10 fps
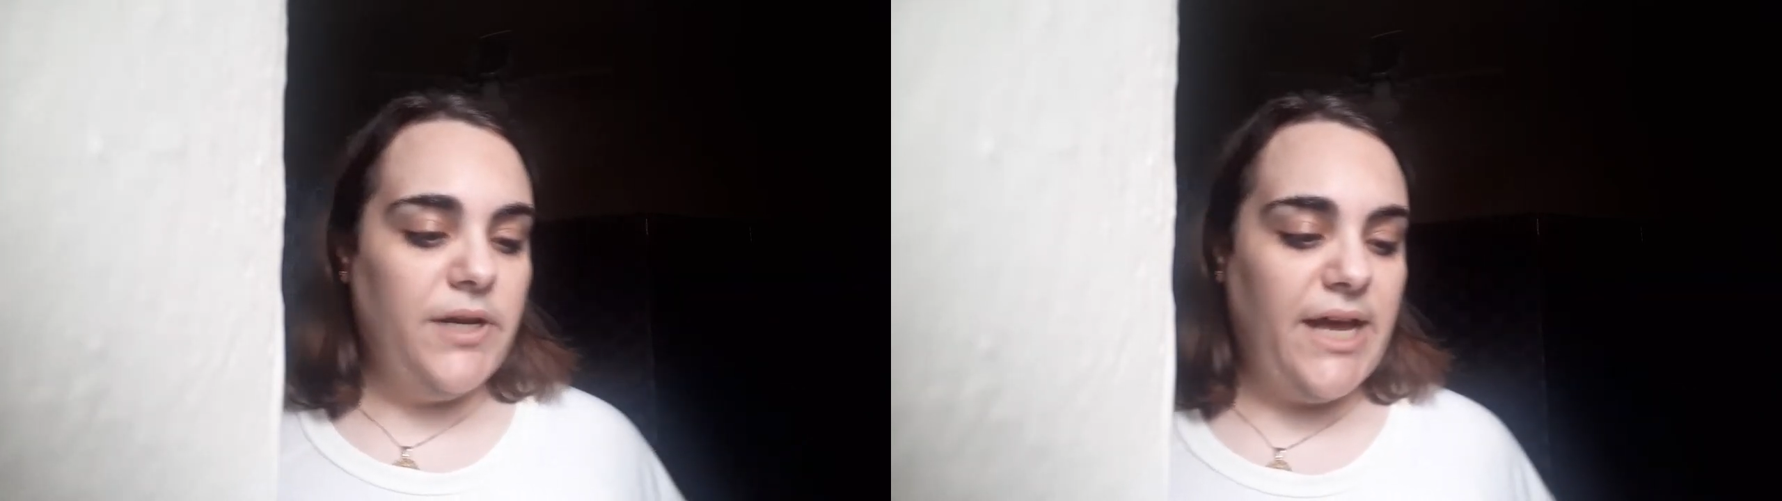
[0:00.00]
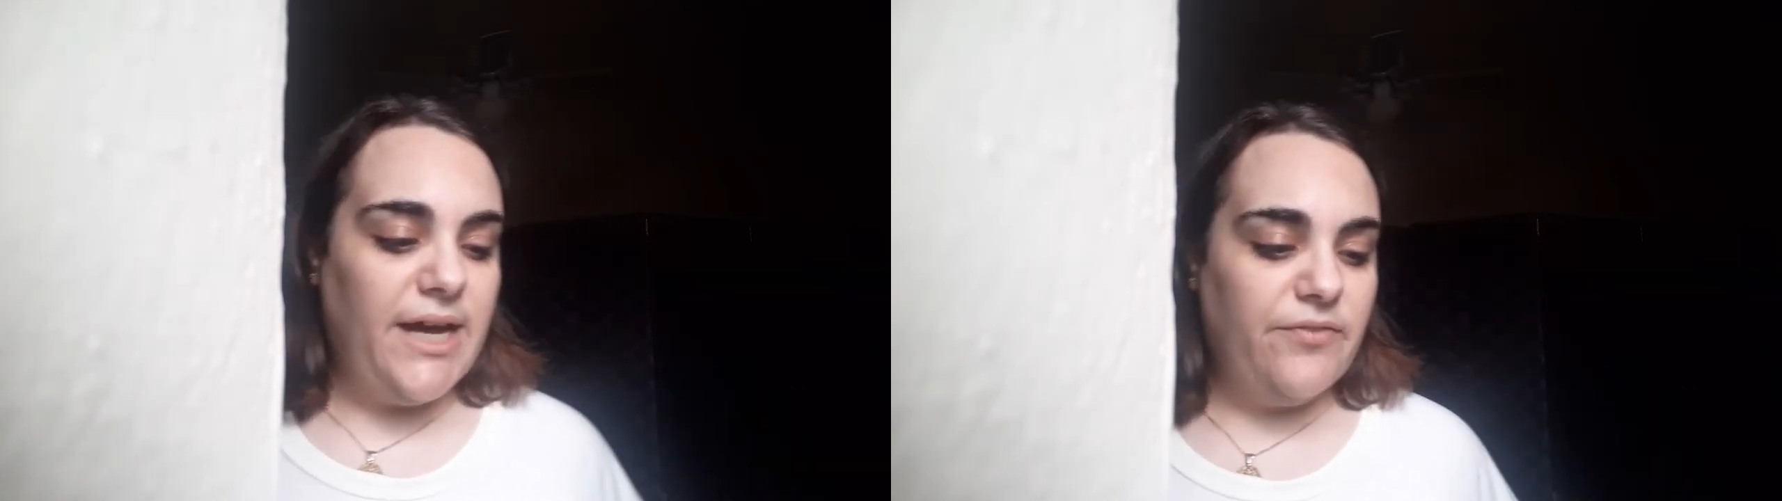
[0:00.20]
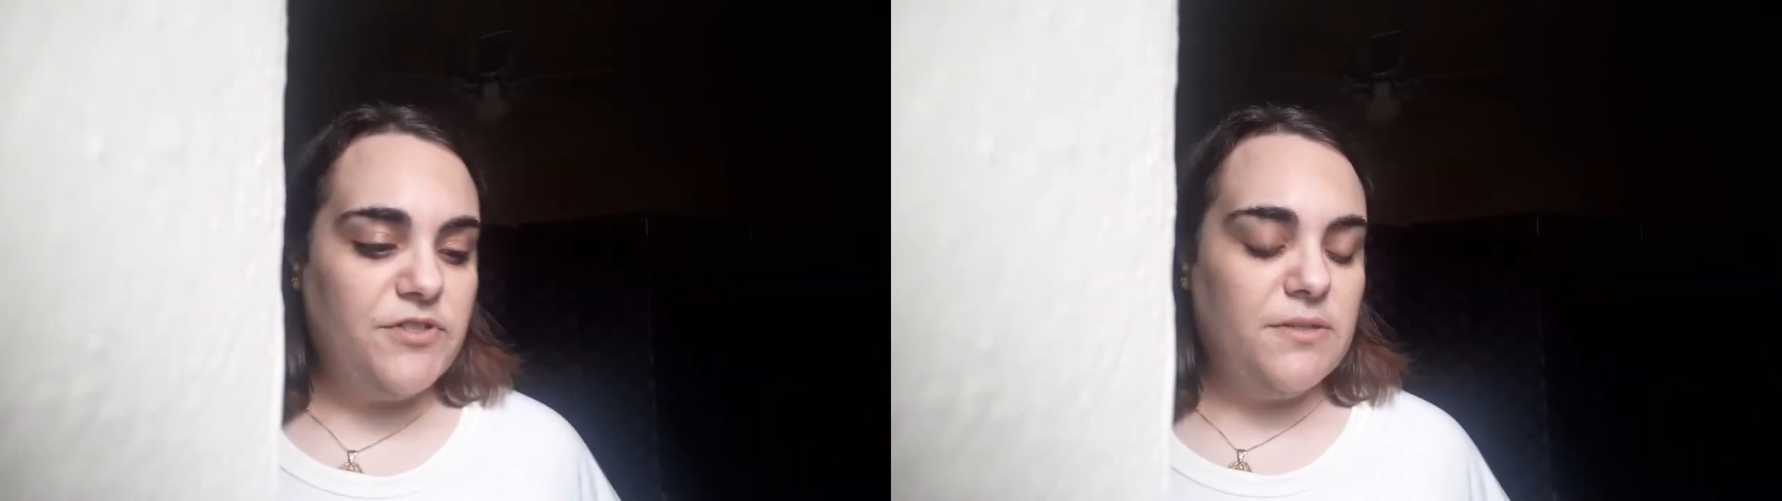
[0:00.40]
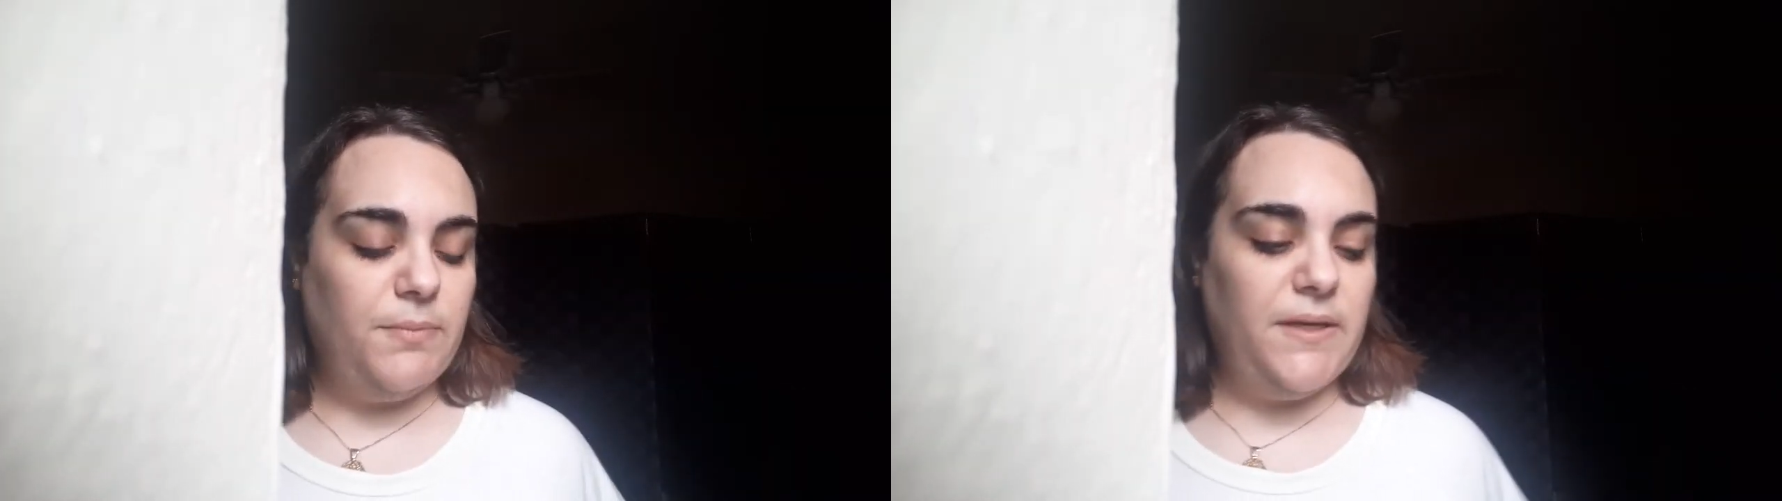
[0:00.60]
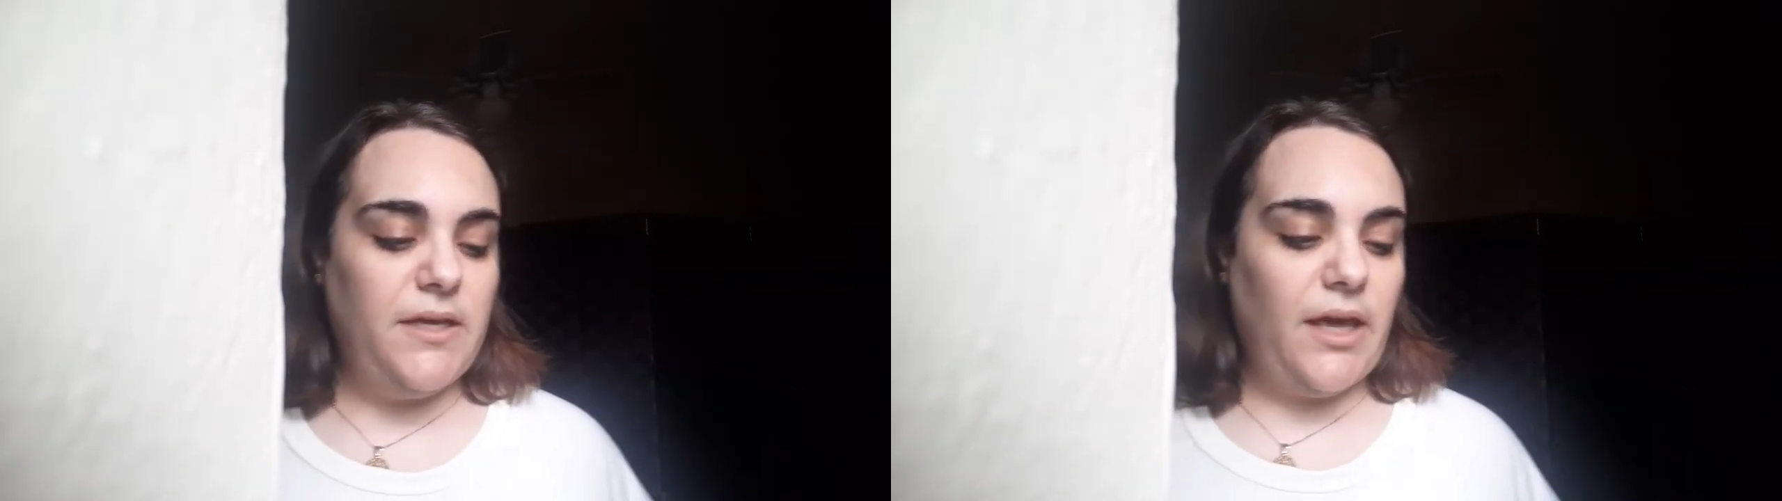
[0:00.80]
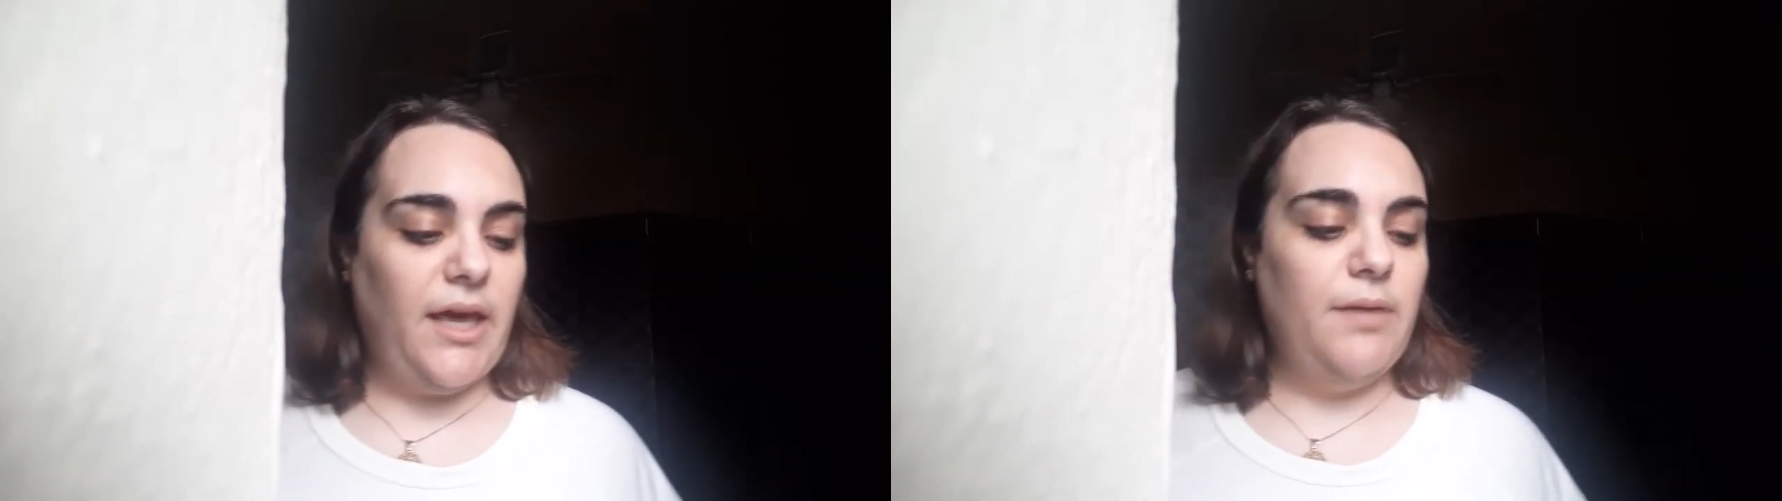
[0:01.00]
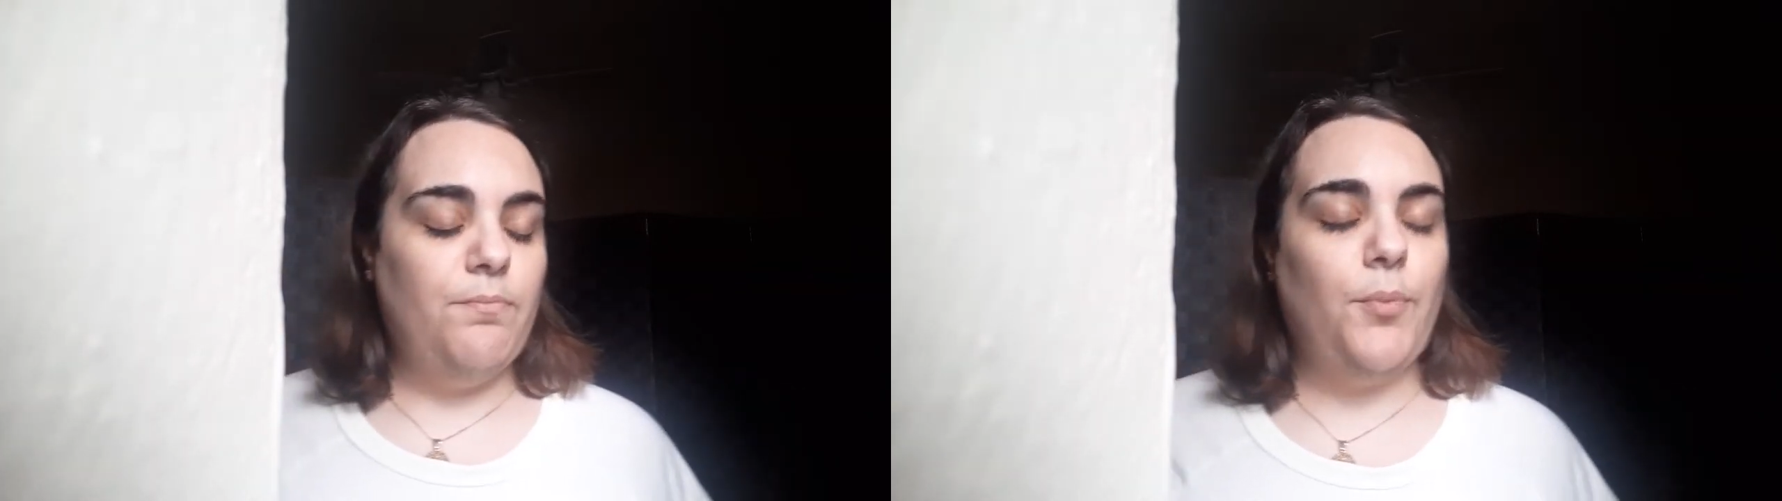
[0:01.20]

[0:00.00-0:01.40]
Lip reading: have to be a